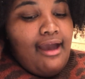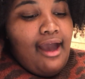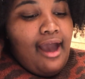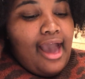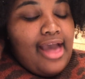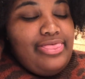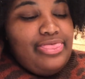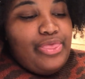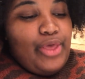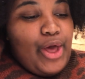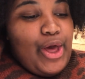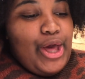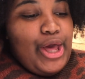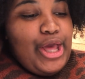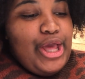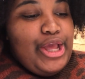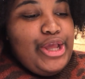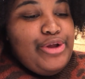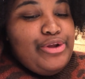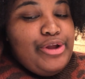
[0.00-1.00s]
I
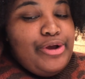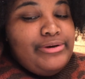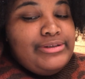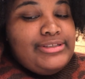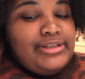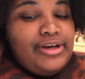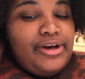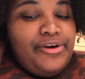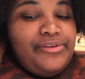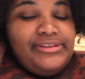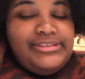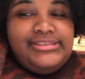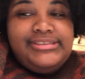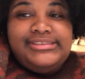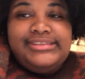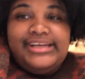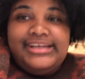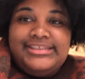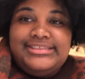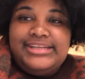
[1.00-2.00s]
thought, you know, I was like, oh, this
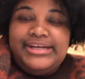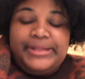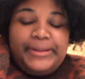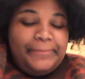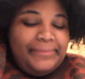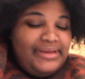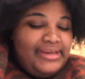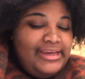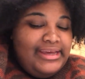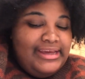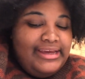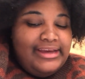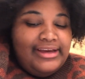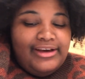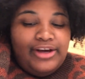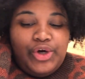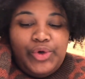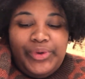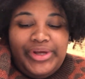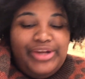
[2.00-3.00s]
looks like it's gonna be
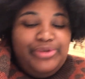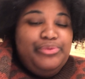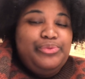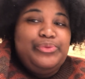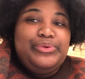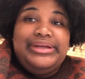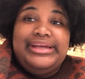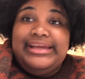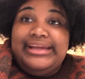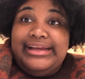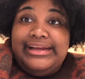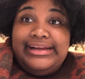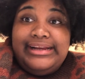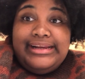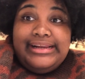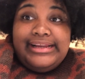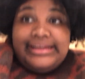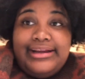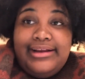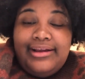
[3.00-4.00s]
a quick
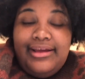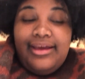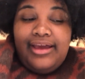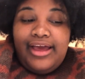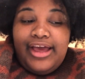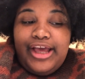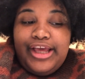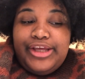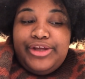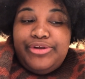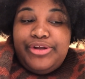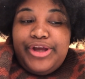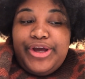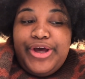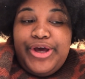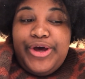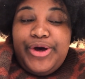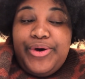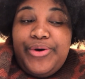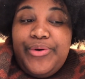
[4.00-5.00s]
read. You
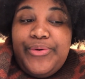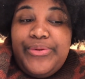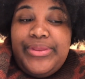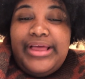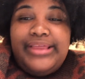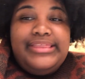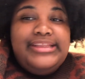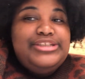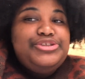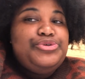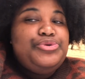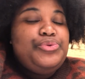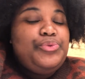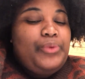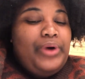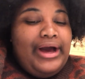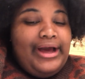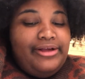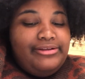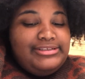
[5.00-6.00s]
know, nothing too
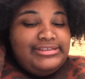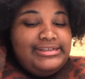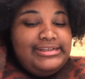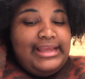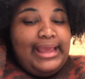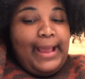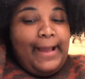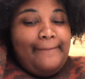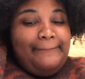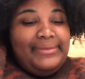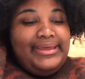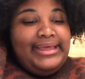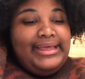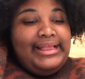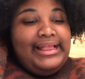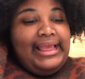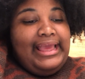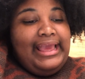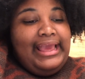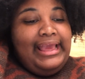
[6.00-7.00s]
wild is going to
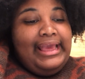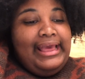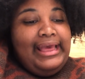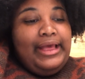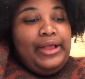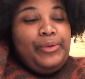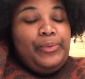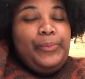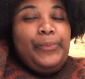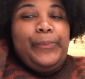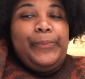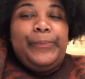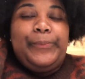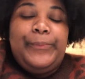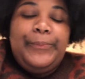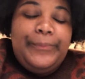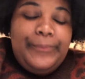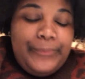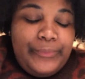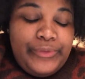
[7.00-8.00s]
happen, and
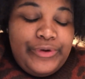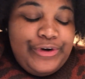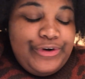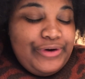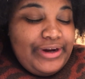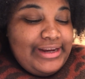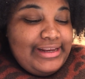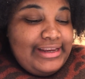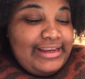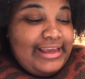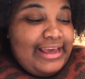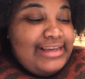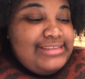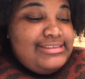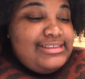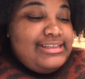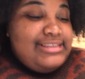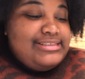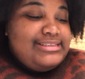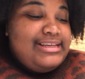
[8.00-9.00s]
Grady
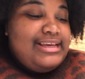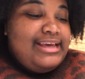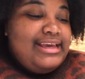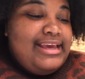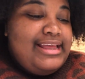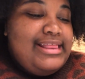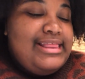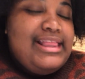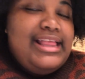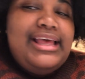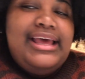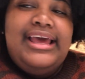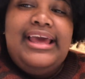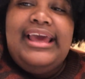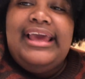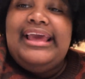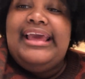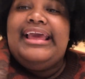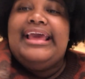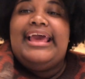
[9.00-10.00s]
has us in
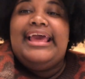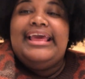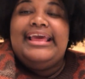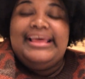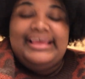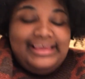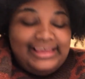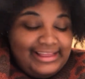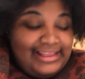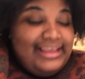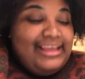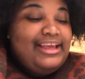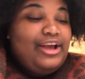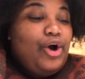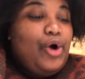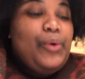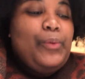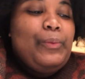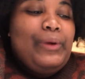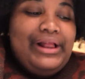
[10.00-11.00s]
it
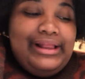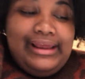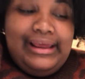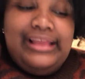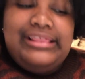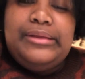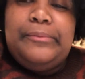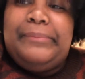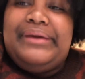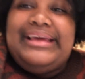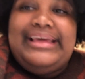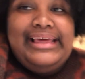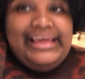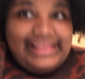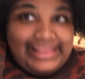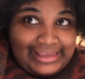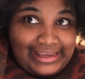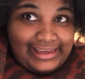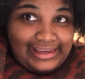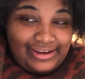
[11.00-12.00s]
already, in the
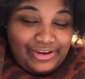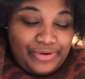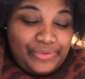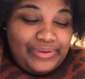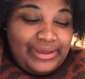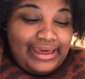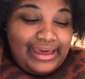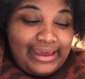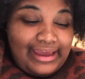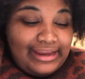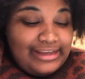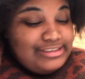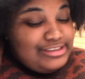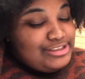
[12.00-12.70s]
beginning, okay?